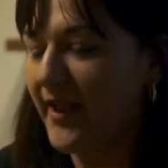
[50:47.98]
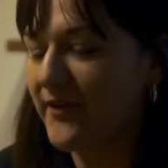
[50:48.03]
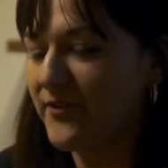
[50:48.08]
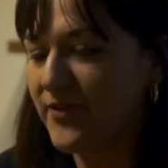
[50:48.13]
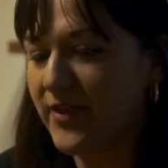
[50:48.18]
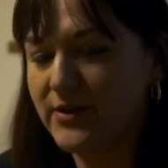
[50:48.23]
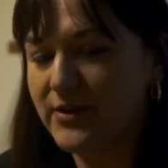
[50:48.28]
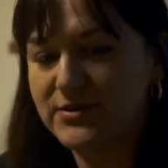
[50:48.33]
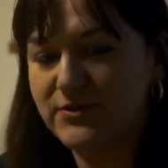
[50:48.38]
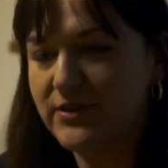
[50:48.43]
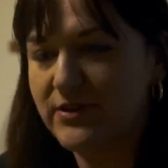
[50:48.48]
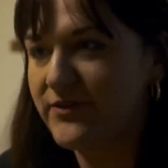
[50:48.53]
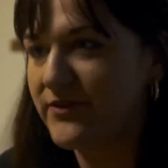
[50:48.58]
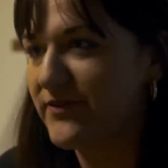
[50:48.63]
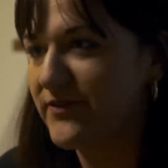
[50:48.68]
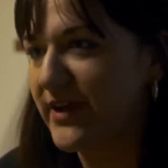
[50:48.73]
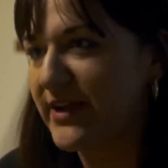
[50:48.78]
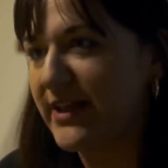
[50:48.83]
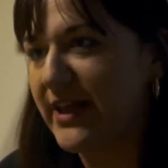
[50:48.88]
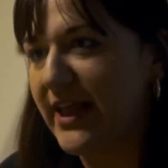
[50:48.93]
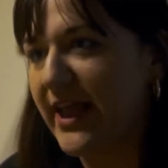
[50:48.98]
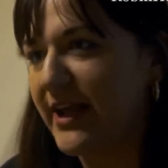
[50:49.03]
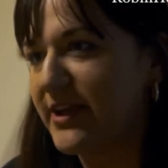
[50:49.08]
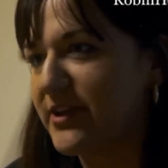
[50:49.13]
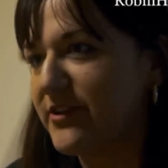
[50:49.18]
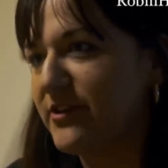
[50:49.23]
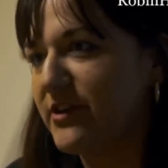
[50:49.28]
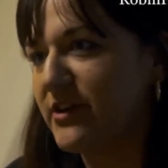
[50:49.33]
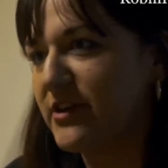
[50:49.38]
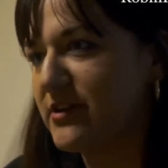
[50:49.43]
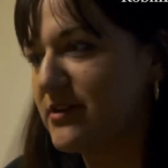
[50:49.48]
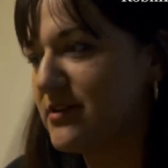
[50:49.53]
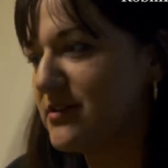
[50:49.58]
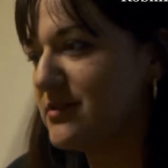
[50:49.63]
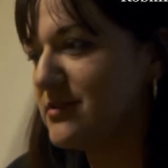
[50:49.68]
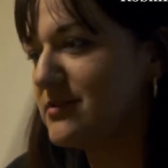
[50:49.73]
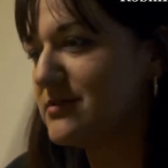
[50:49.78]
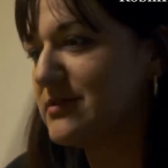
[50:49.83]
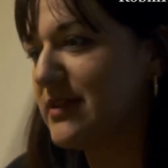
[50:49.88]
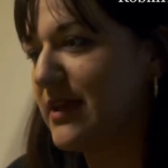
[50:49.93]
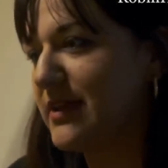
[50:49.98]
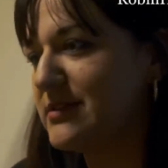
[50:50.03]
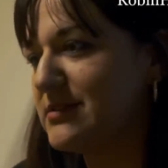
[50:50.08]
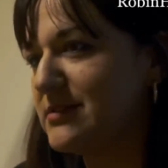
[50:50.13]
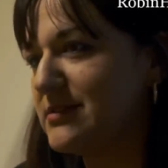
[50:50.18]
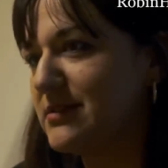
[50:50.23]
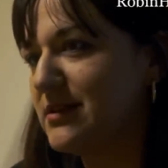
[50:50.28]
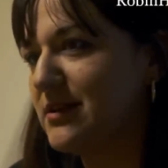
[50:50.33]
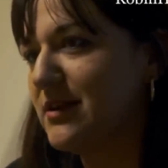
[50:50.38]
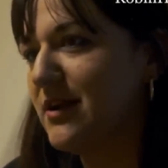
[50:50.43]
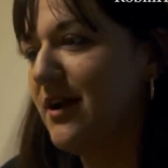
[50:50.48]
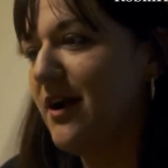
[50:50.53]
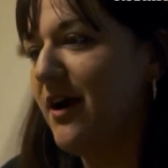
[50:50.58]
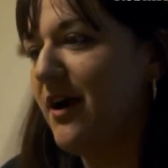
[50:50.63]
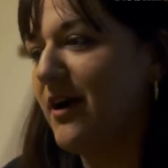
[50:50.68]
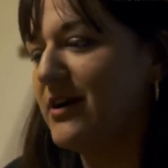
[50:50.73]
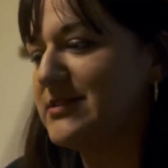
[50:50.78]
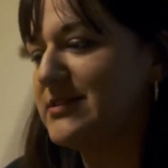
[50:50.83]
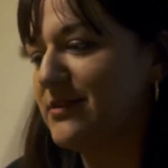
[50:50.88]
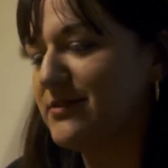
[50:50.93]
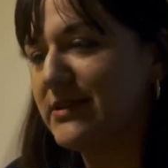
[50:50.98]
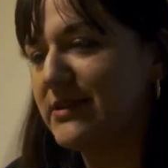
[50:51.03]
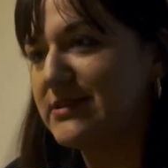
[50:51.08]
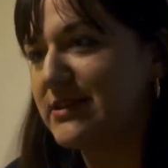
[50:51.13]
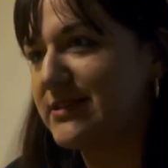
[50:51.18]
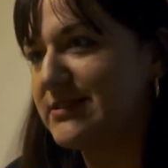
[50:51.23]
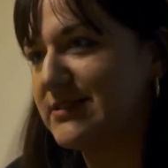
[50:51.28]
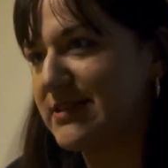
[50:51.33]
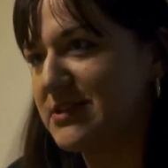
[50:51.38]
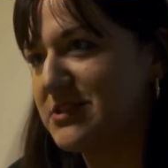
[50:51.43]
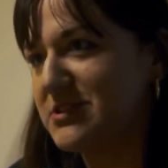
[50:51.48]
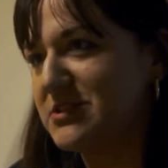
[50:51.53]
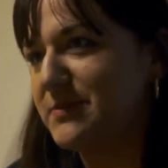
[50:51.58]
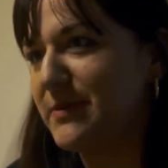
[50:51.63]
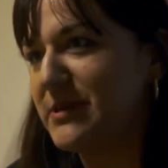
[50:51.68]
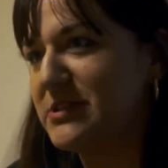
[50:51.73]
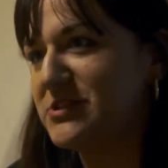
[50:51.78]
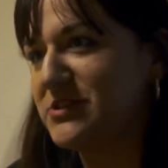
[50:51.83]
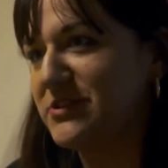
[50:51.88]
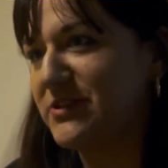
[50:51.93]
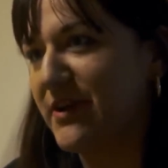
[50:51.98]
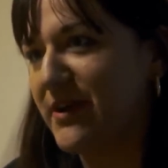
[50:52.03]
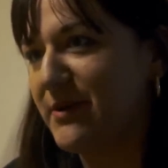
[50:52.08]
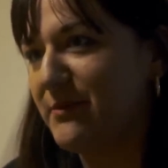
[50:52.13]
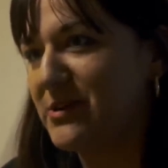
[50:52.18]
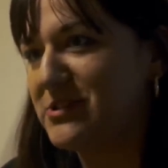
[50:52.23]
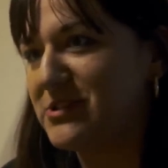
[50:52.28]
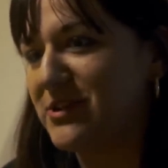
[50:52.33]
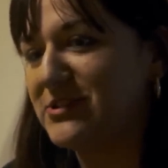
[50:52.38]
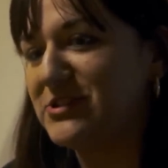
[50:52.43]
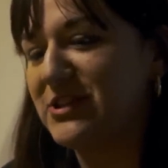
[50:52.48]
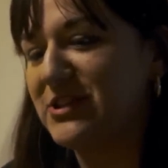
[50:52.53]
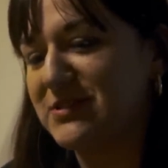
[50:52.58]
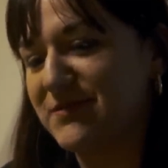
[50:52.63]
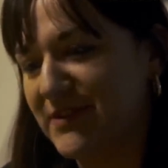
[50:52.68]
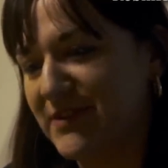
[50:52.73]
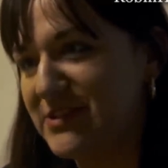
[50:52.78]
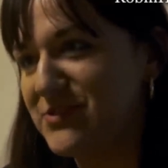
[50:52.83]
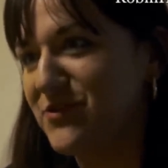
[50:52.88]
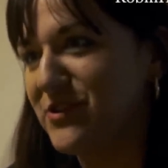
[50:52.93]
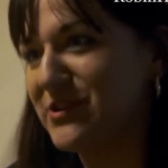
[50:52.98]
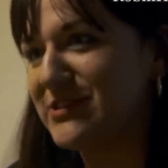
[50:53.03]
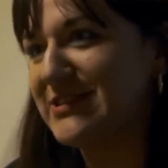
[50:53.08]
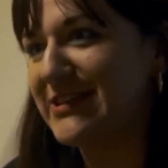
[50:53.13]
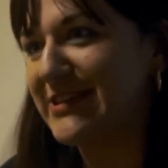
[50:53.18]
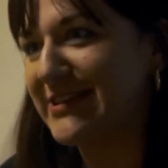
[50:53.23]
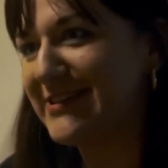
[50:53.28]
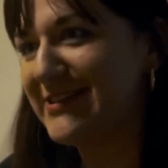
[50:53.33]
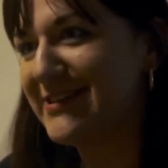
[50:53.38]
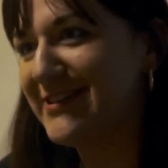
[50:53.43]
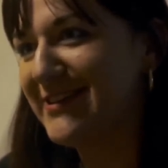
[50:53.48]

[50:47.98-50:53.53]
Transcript: If those are even vaguely accurate, then I don't need a concession speech tonight, which I just finished writing.